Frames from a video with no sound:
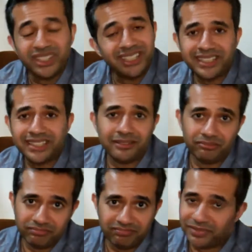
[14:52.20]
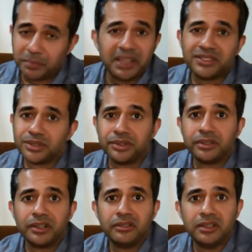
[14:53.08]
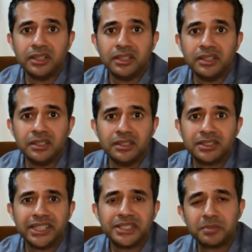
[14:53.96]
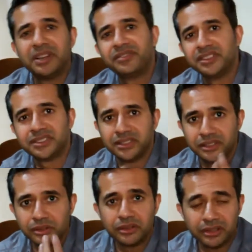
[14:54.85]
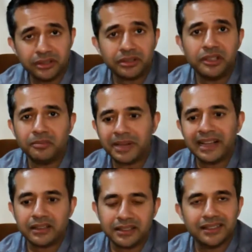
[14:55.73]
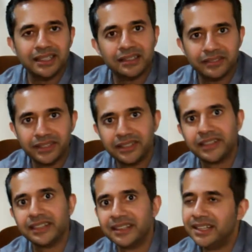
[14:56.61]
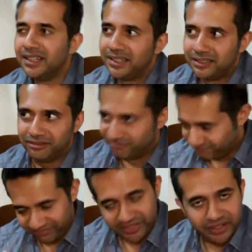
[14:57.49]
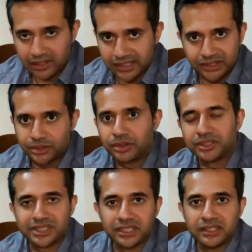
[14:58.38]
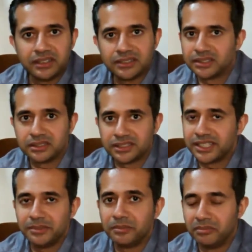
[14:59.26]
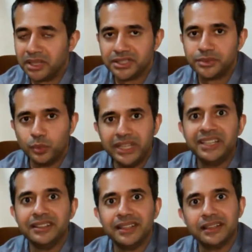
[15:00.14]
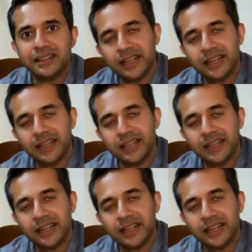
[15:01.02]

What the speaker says: Really, it depends on your own taste preference and your own palate at the end of the day. If you like stronger cigars, this will seem much weaker than